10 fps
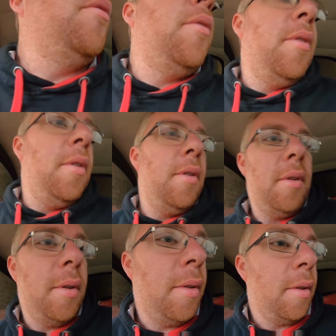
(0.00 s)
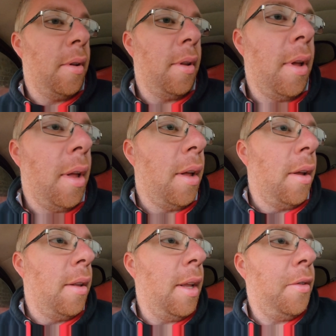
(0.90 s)
on,
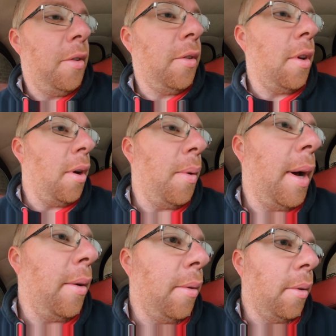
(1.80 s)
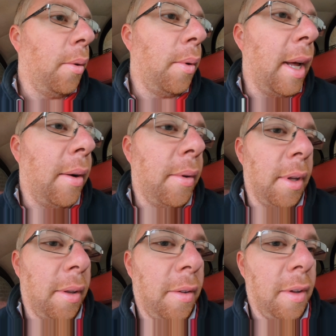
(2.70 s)
let's just go all out
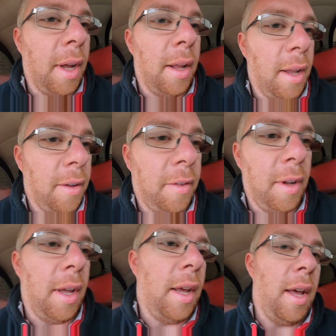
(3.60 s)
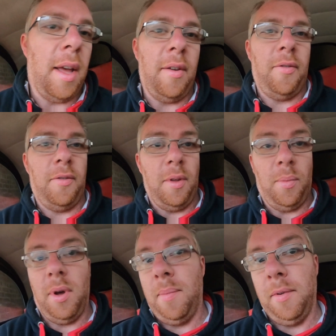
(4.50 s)
and say, let's see if the
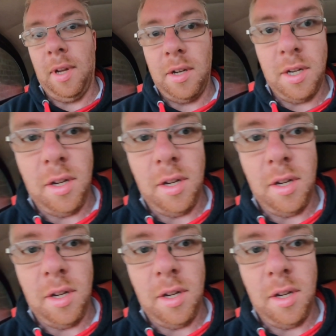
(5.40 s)
wipers actually